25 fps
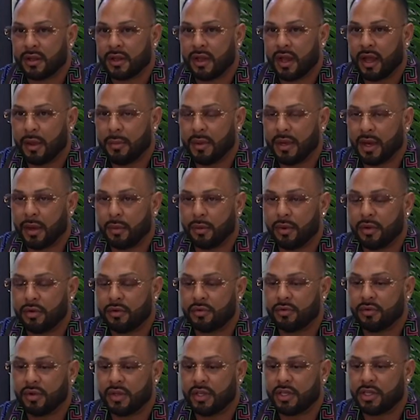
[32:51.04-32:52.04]
I mean, I wouldn't
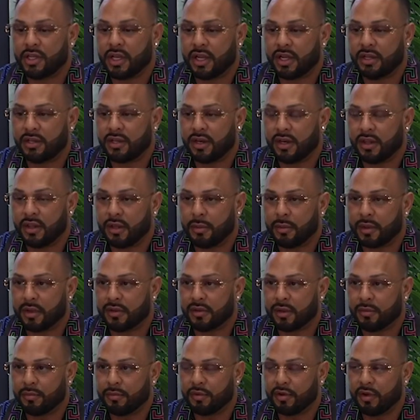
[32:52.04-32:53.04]
really change anything because
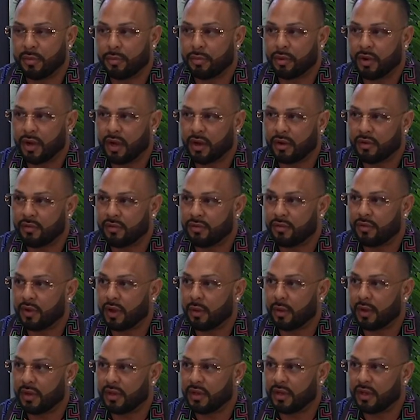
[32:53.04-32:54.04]
I'm very proud of
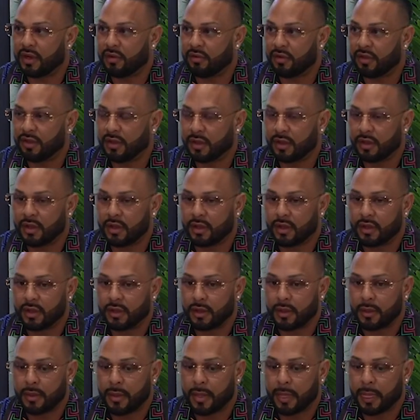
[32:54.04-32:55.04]
how I did everything,
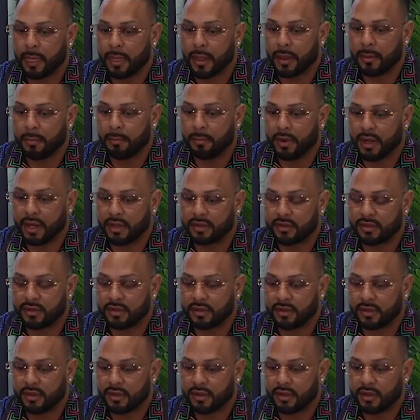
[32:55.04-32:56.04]
but
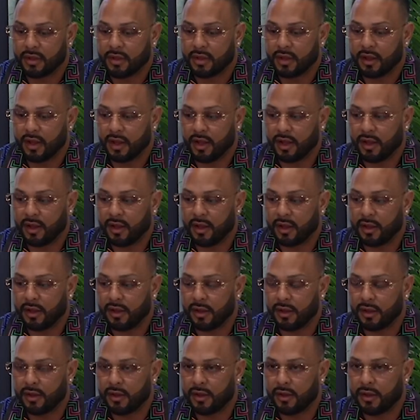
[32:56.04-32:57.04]

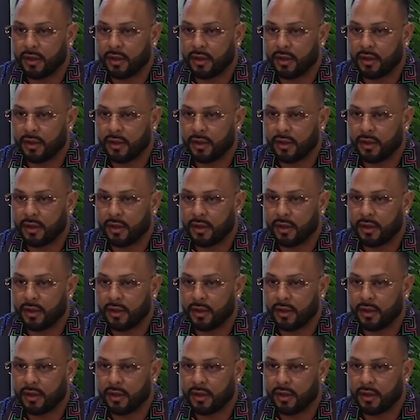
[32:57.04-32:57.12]
I